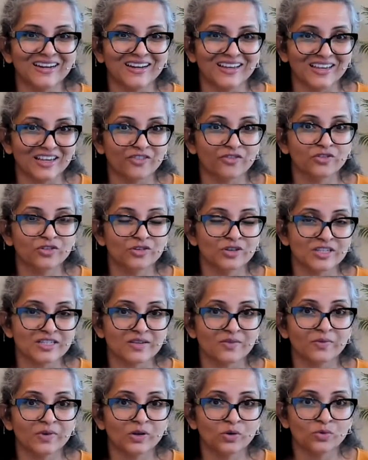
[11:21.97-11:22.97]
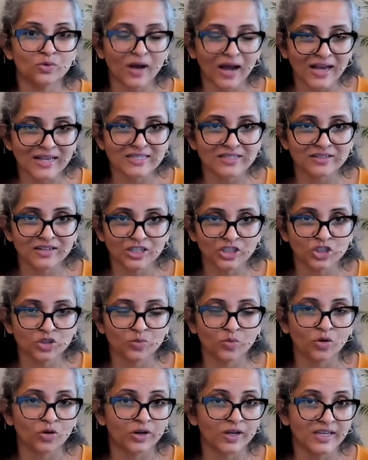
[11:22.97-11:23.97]
Like if you are someone who has rushed
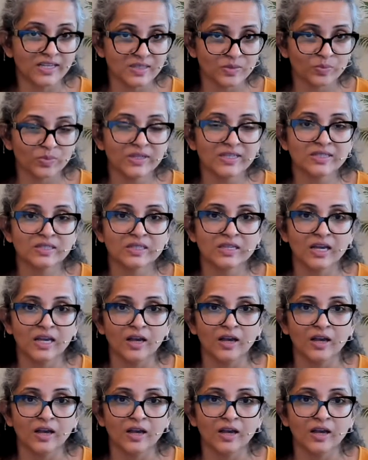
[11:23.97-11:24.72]
mornings, please